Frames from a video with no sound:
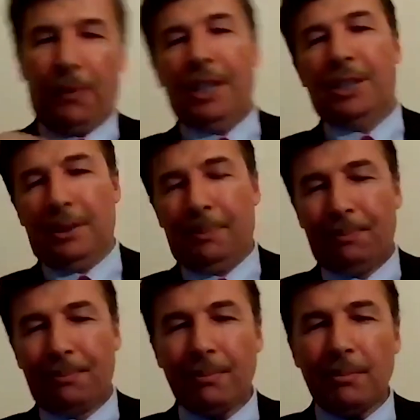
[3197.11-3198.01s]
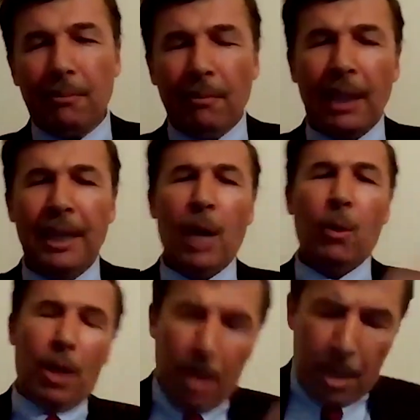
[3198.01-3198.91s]
reason.
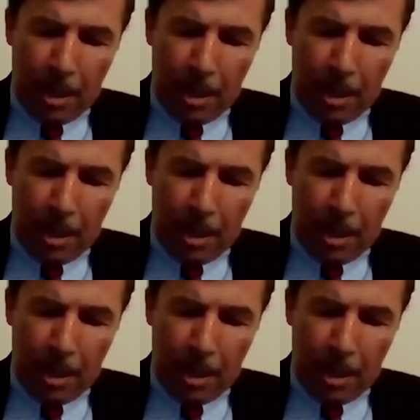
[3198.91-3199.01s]
Now,